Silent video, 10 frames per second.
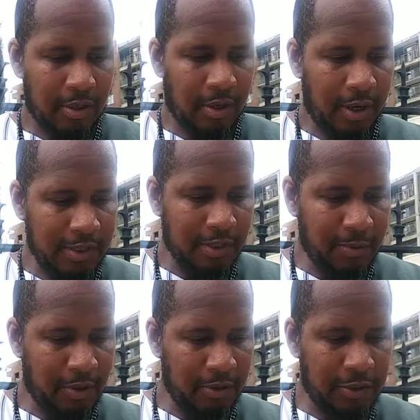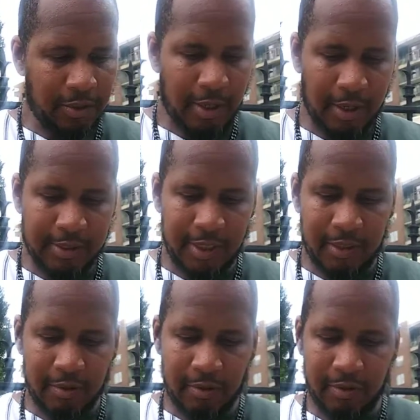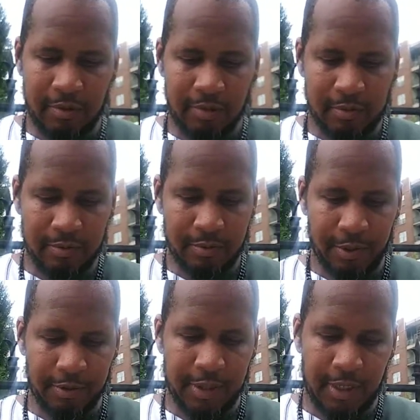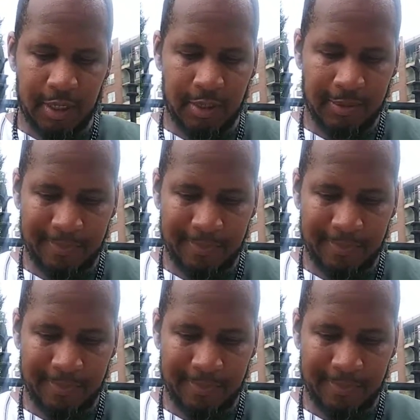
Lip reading: All right, so I'm gonna go to Ezekiel 13.